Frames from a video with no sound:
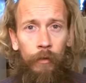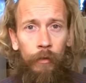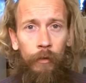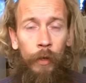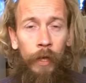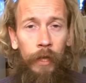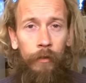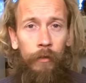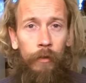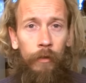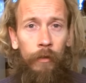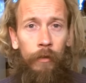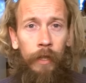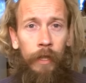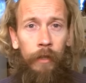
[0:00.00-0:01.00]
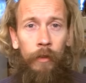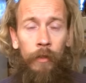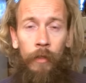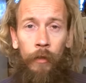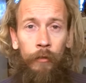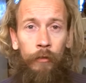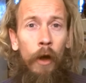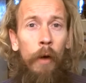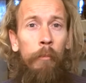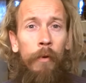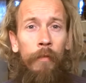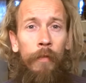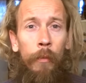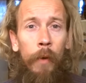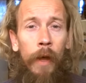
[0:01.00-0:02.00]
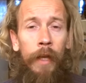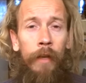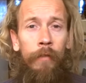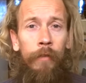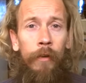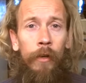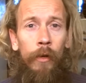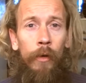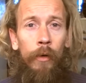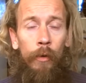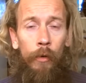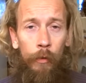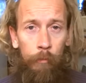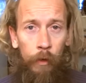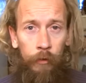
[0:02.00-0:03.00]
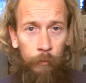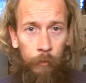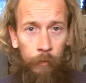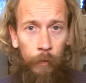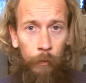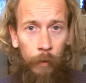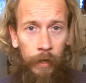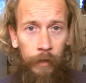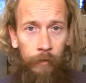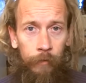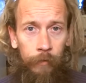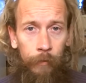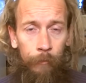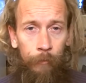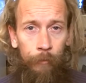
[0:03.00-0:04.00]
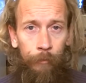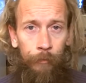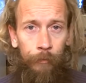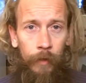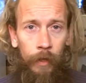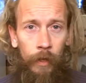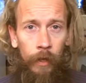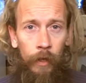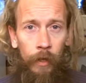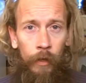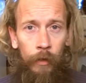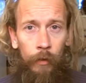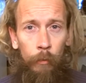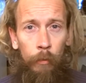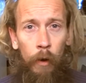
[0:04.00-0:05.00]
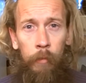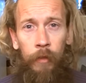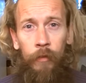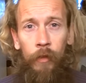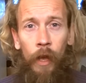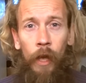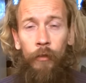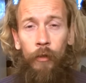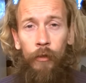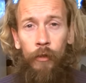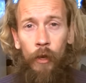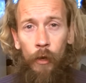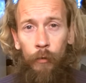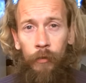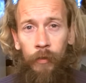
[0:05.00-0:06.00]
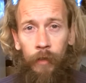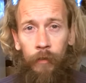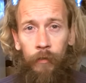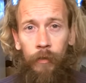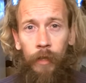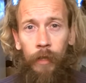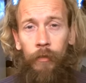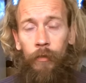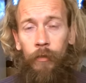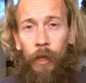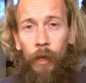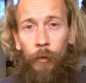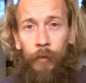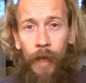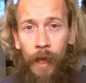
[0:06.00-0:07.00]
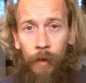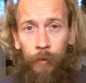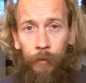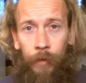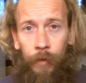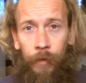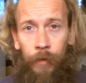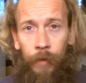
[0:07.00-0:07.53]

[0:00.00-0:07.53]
You hit either the top of the wave or the bottom of the wave. You'll probably start to notice it slow down